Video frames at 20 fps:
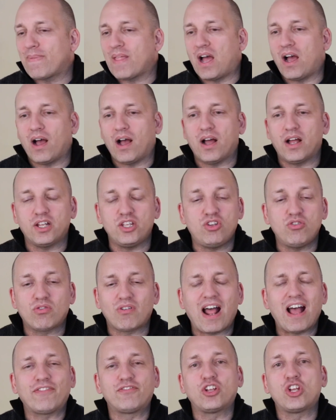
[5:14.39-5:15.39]
You
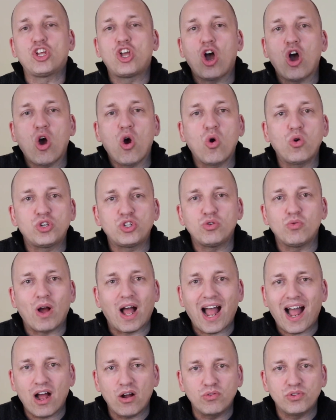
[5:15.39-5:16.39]
don't have to go to a
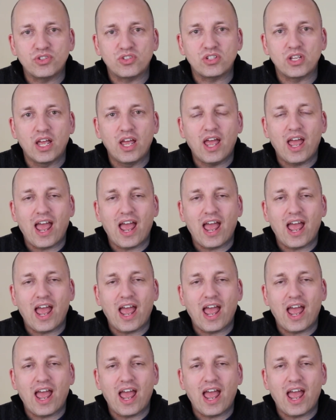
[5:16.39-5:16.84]
house